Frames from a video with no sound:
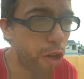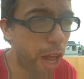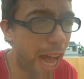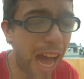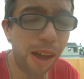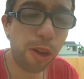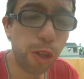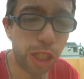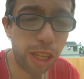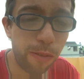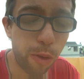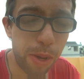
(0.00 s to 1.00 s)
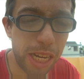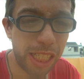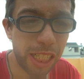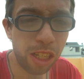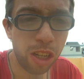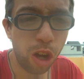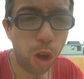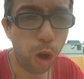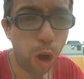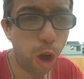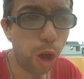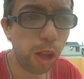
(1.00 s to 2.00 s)
have all this information
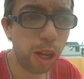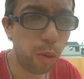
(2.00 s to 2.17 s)
all in